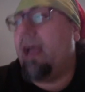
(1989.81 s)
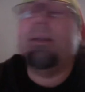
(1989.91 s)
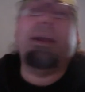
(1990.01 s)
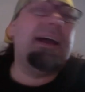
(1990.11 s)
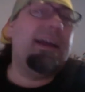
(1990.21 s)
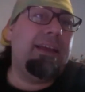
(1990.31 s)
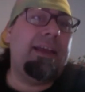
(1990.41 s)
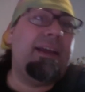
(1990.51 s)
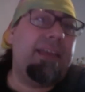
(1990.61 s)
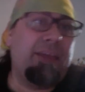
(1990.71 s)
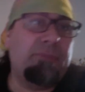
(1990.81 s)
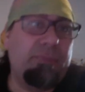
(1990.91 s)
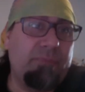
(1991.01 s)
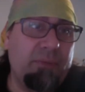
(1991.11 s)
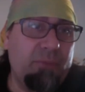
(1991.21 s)
I
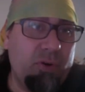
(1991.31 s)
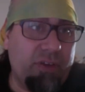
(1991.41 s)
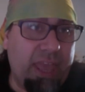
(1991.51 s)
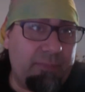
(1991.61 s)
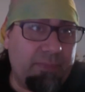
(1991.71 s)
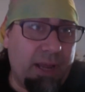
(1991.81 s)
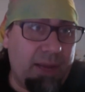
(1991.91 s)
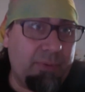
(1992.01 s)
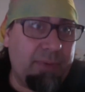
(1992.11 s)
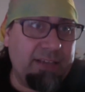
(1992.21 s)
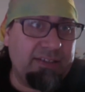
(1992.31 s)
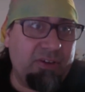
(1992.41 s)
am immunocompromised,